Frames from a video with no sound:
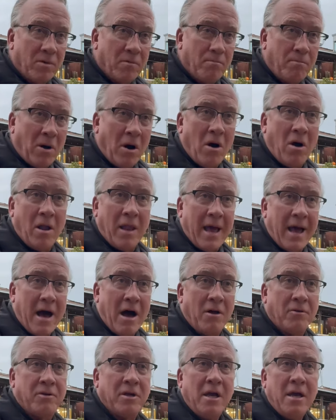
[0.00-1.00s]
ball
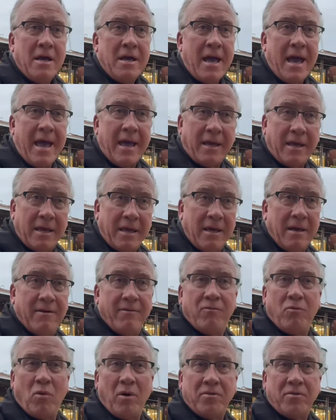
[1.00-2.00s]
out and
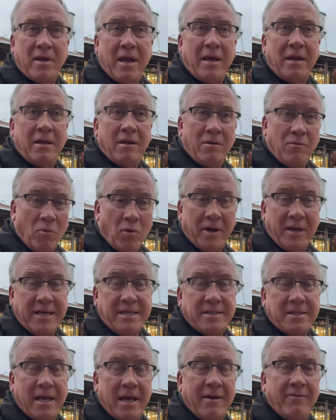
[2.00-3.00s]
give what they what
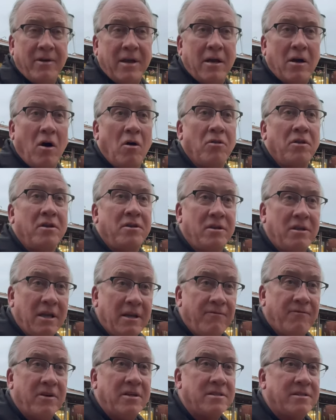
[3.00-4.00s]
he's giving on the
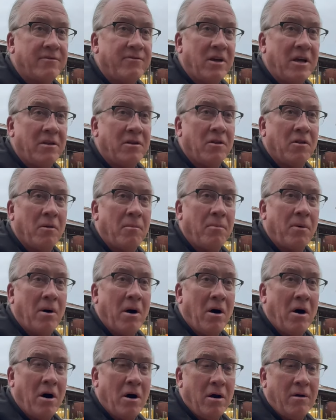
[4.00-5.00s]
defensive end of the
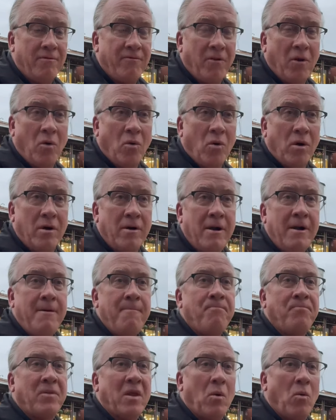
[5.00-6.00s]
uh, floor
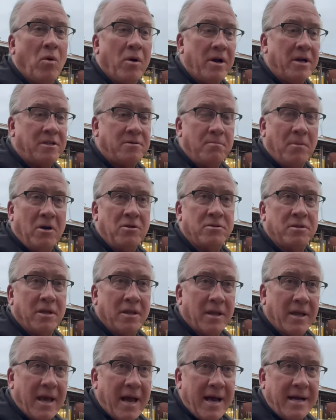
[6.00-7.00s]
whereas most of
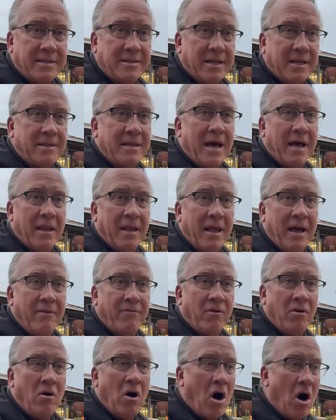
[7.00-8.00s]
the guys at that
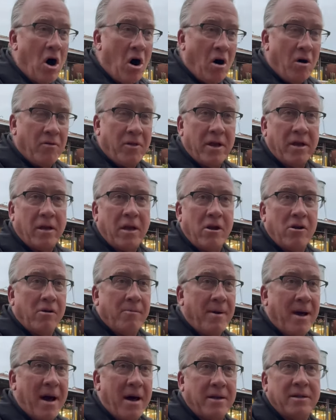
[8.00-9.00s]
level all they care
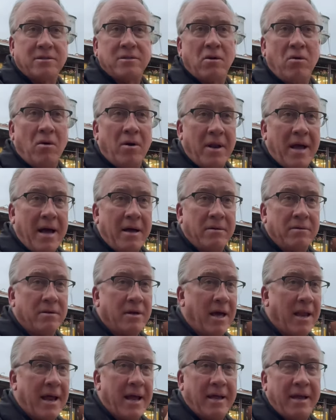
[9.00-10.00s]
about is going out and
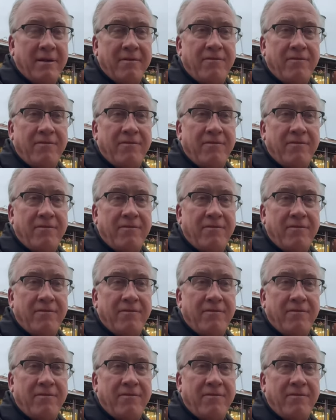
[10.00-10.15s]
can I get